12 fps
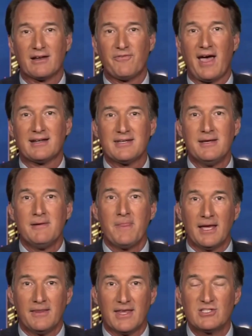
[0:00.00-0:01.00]
In fact,
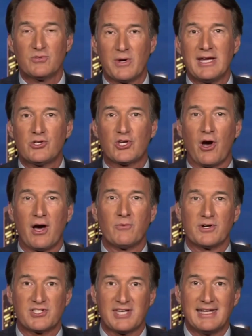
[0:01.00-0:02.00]
this week, Sean,
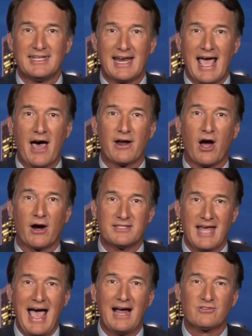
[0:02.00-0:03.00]
we're sending out our
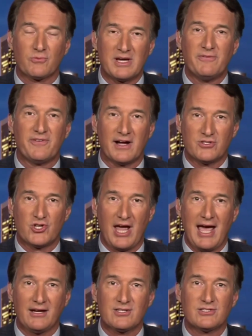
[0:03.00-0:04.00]
tax refund
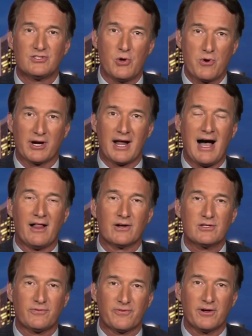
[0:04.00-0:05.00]
checks,
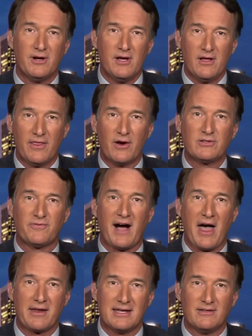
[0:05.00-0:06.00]
$200 for those
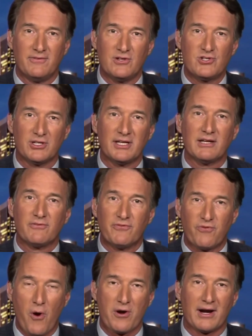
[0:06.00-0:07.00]
filing individually and
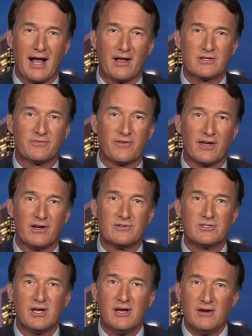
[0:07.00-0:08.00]
$400 for
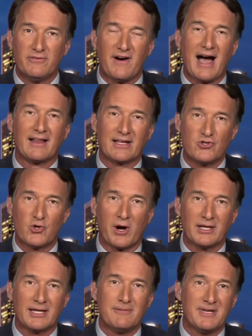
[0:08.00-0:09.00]
those filing
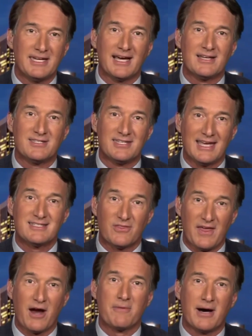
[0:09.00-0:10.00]
jointly, because it's
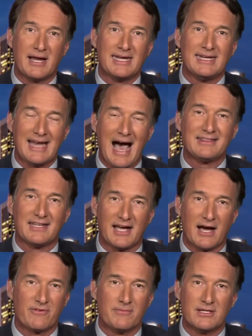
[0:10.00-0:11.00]
their money, not the
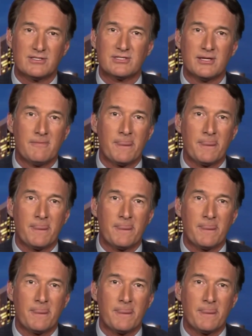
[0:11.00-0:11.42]
government's.